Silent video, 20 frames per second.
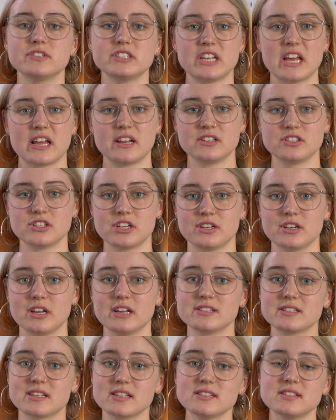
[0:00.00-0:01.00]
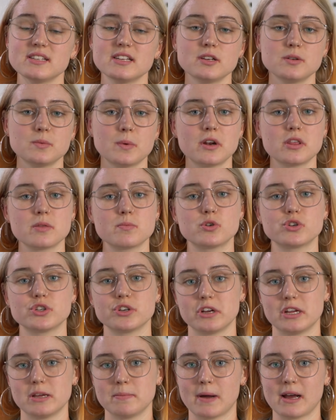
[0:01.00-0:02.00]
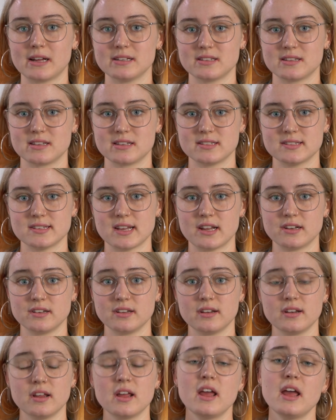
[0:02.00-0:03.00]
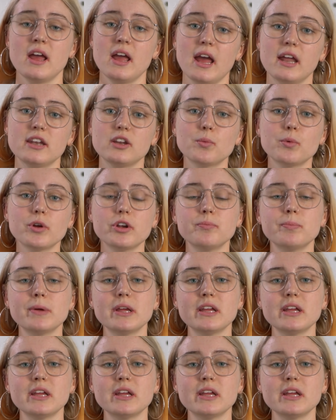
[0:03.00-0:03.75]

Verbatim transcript: of a tangent is considered one of the more tricky parts of this standard, and you would have